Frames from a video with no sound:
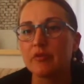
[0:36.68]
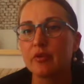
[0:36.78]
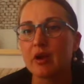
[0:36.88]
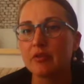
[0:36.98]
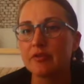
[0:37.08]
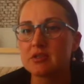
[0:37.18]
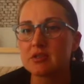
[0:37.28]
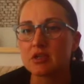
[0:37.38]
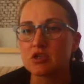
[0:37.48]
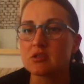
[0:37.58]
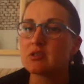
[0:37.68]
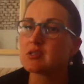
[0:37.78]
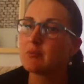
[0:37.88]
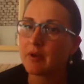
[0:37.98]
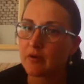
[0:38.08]
throughout the session,
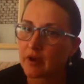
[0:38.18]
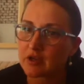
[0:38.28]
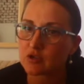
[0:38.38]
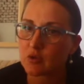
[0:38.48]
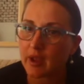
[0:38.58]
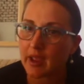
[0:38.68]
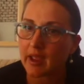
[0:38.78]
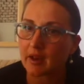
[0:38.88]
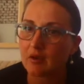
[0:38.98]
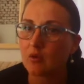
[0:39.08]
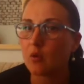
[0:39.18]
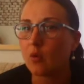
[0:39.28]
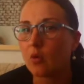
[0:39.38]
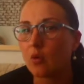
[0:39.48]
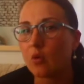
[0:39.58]
simply raise your hand,
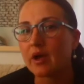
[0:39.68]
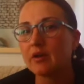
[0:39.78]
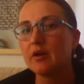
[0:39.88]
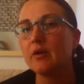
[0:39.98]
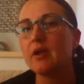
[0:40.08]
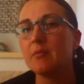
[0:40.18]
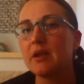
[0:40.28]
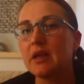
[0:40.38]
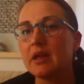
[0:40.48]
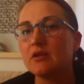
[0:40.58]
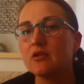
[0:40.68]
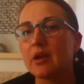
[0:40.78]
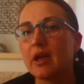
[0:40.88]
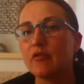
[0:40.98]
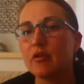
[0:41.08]
or I don't know, Emily,
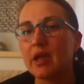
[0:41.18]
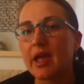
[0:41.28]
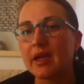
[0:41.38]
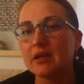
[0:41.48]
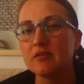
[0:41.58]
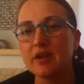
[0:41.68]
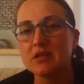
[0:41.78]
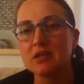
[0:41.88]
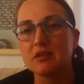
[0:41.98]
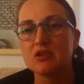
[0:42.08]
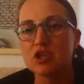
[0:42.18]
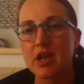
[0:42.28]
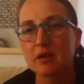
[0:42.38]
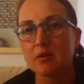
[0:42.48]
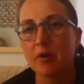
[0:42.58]
have we activated the
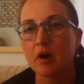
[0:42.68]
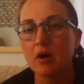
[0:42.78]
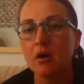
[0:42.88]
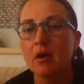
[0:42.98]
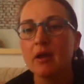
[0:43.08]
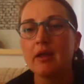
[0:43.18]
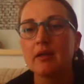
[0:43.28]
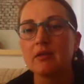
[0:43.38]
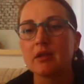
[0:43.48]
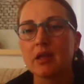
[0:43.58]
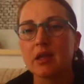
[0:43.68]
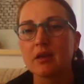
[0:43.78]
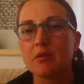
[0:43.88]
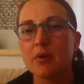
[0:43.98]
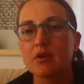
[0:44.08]
chat bar that they
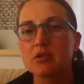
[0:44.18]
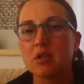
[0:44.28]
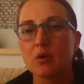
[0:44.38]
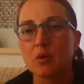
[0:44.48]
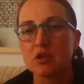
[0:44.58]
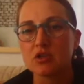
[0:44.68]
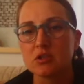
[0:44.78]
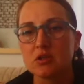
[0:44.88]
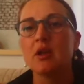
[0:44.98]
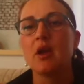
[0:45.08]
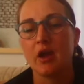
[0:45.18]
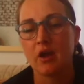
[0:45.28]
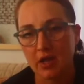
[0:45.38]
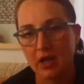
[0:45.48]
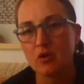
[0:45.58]
can post their question?
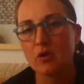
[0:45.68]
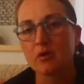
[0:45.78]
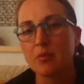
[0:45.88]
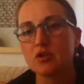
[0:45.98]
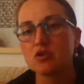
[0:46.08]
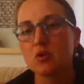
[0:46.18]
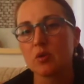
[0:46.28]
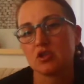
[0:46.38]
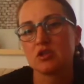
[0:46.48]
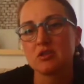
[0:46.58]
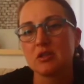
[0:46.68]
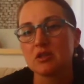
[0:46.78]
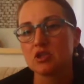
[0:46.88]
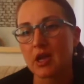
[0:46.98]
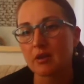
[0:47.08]
Okay, you can post your questions in
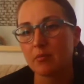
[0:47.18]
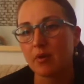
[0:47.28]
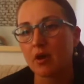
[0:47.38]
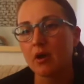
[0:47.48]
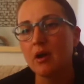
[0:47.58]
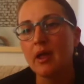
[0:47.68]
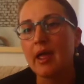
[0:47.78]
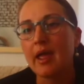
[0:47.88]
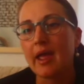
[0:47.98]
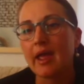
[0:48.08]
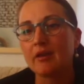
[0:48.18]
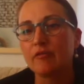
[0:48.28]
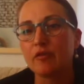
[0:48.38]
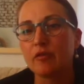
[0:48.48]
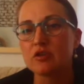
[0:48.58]
the chat bar.
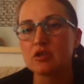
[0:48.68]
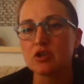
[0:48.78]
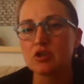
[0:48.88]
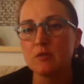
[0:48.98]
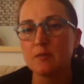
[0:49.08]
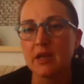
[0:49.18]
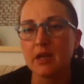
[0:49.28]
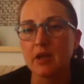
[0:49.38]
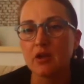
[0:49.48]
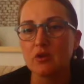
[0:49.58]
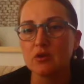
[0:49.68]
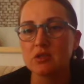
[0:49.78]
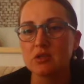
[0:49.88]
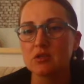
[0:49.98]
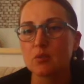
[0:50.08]
And for the social media
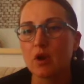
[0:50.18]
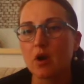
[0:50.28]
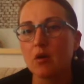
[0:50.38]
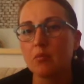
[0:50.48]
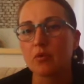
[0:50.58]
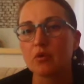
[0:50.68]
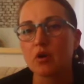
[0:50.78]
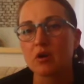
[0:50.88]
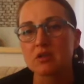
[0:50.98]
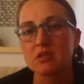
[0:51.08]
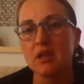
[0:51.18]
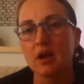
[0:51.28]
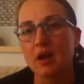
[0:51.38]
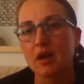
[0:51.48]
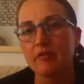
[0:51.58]
users, we are broadcasting
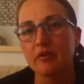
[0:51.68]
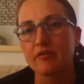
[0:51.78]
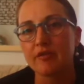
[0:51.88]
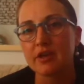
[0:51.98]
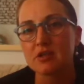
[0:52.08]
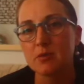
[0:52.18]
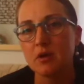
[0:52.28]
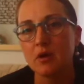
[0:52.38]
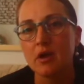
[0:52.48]
live on Facebook.